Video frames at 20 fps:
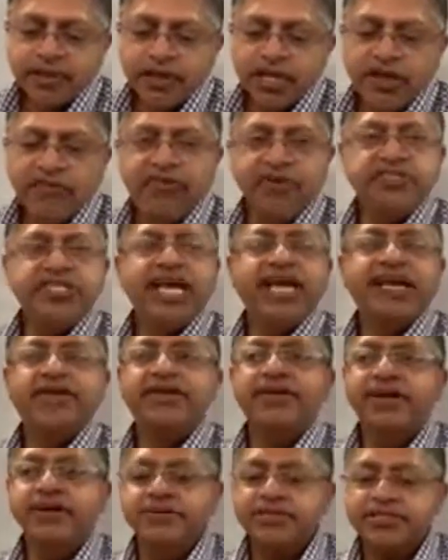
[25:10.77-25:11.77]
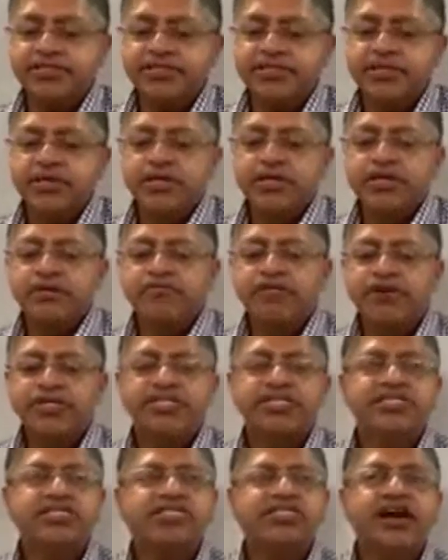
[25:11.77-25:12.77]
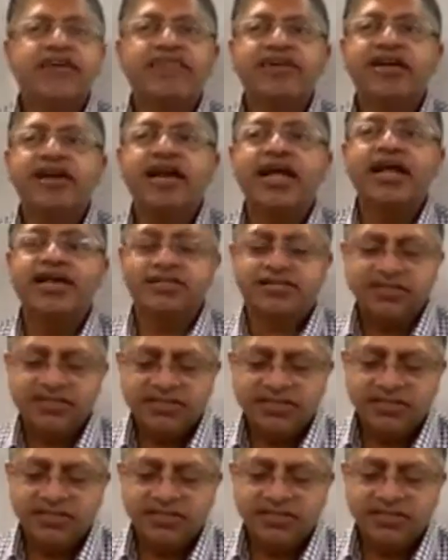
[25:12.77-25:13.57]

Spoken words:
If you're taking notes, verses 7 and 8,